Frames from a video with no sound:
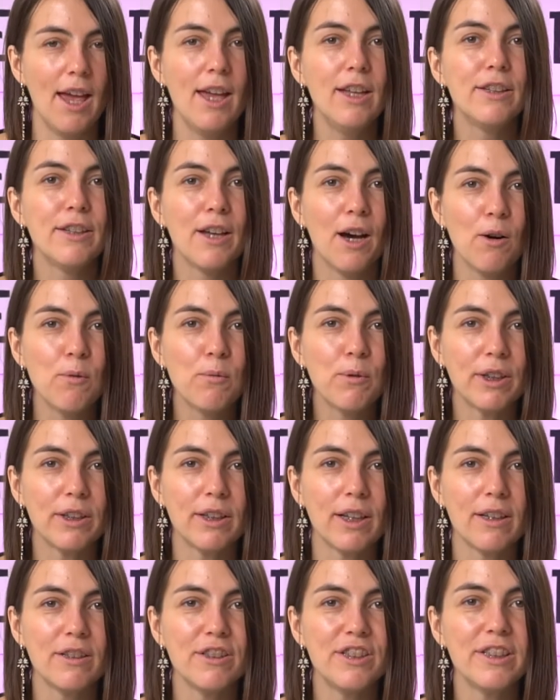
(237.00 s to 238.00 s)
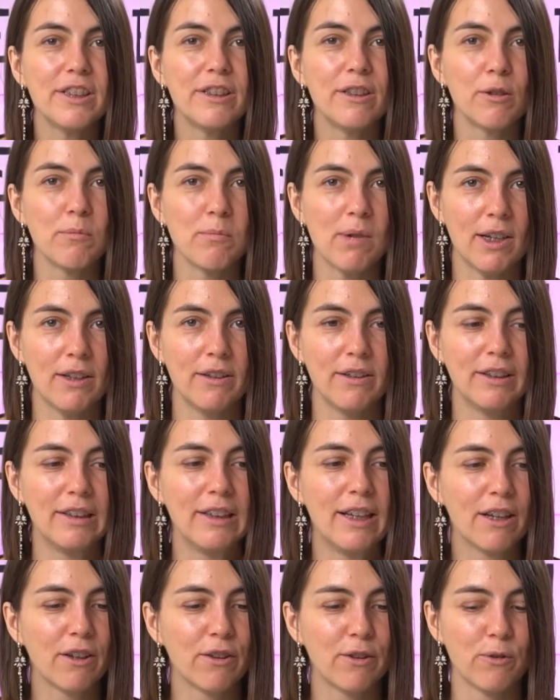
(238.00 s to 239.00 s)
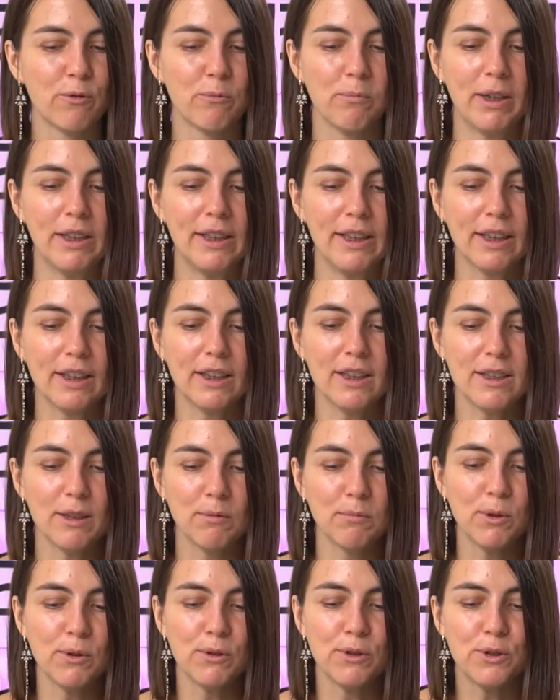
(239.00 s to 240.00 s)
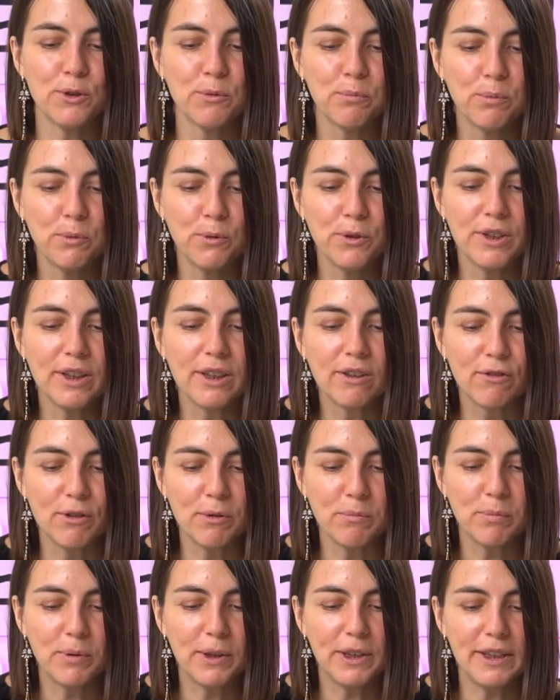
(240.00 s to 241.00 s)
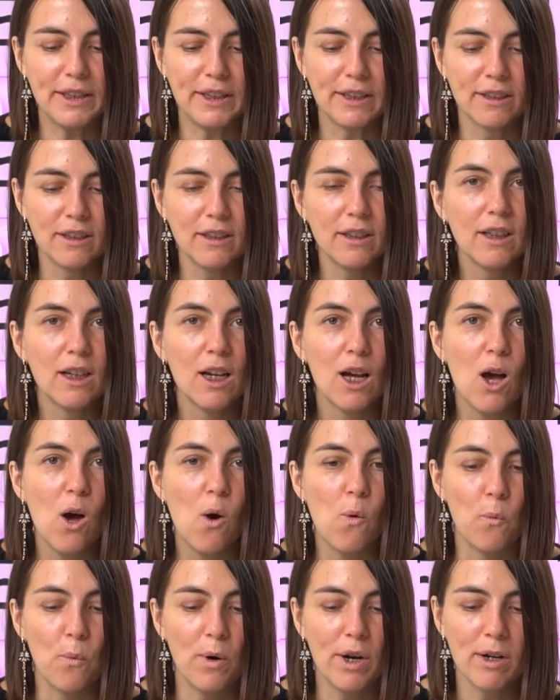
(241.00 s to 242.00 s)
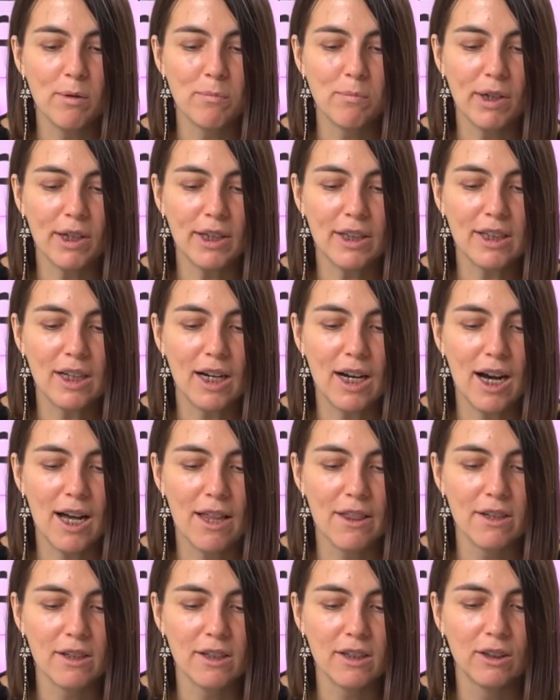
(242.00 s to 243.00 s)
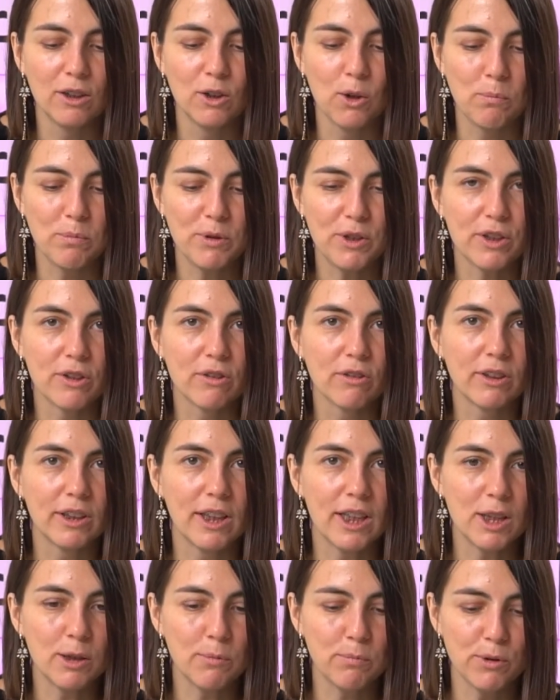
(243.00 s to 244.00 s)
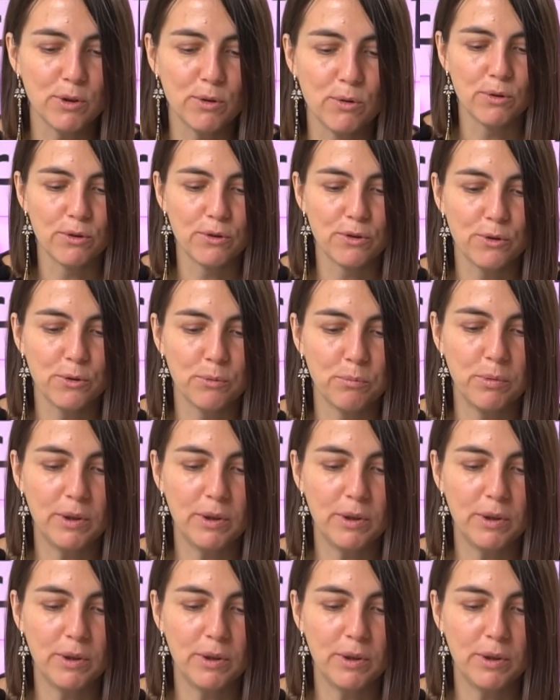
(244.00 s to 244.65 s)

And now when I determine the length of my necklace, I'm going to put the crimp here, where my other lobster clasp is going to